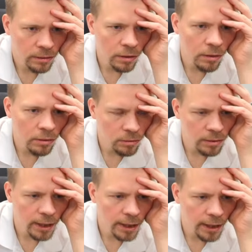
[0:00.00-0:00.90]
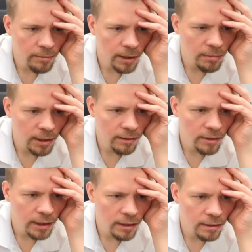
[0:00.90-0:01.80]
Oh, okay, maybe
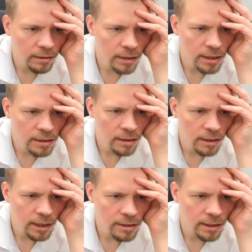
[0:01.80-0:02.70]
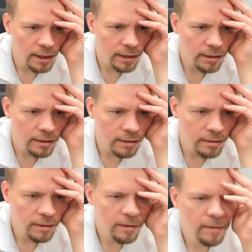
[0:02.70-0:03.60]
even this kingside
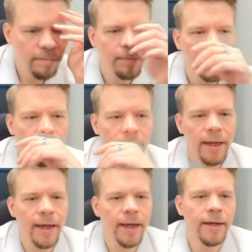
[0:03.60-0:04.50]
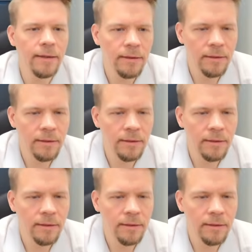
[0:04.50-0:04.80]
plan